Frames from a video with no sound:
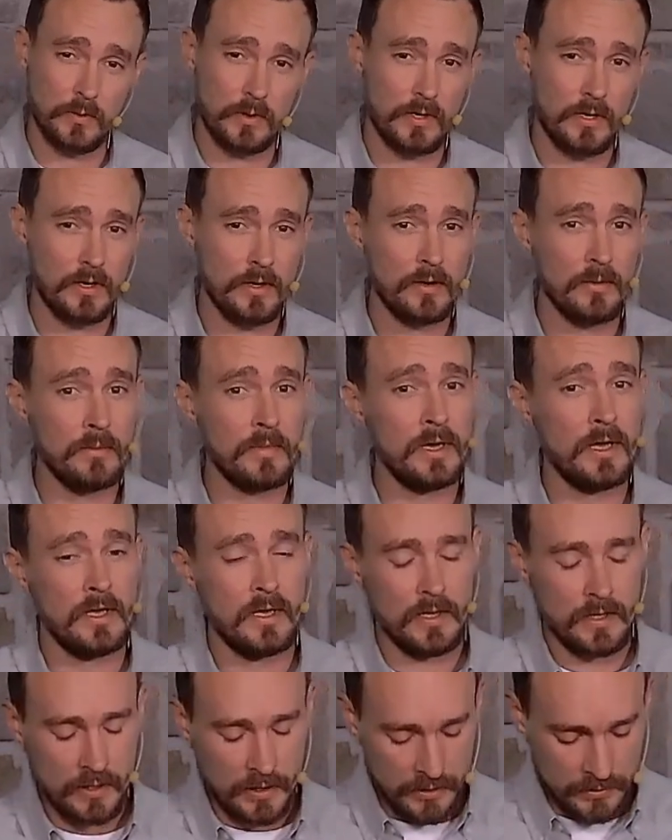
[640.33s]
will come
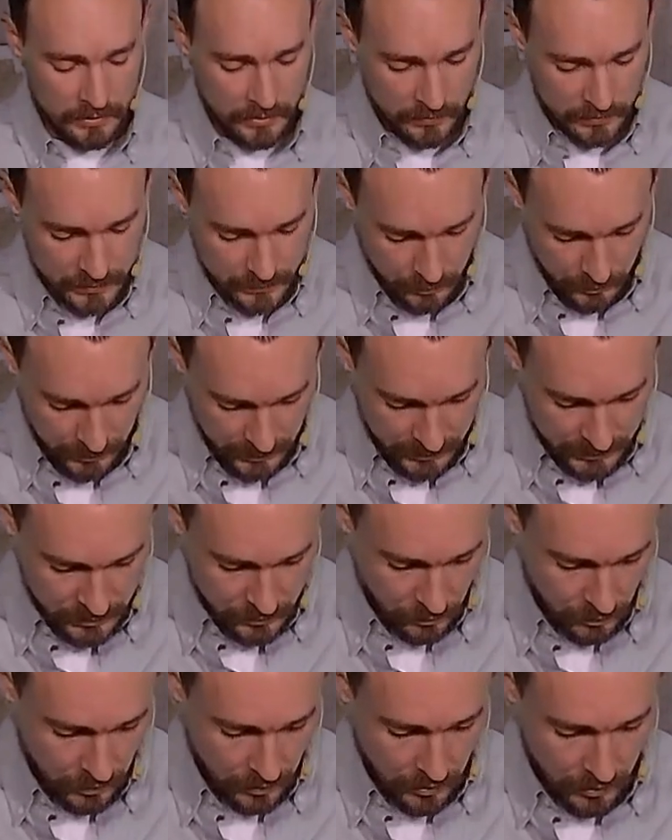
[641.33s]
and those plans
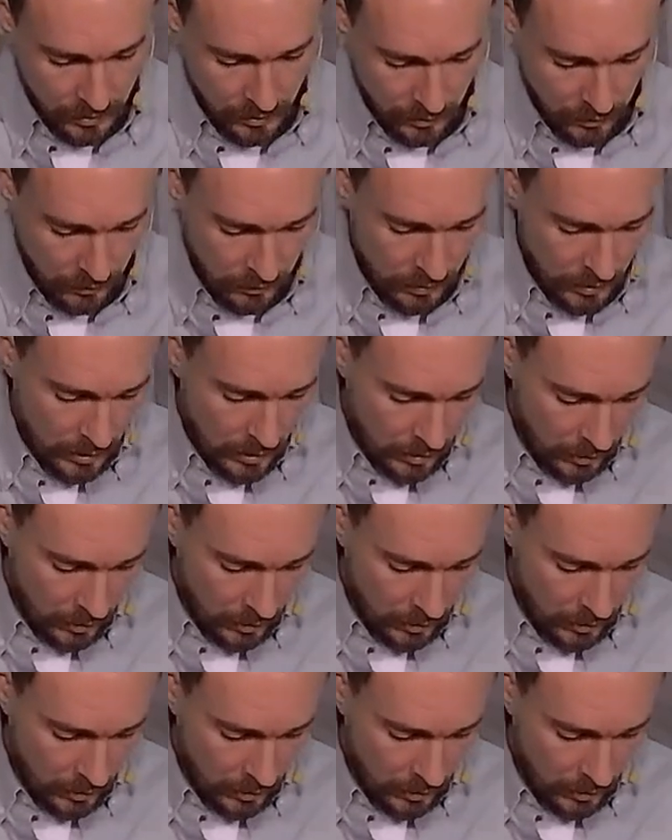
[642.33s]
will go.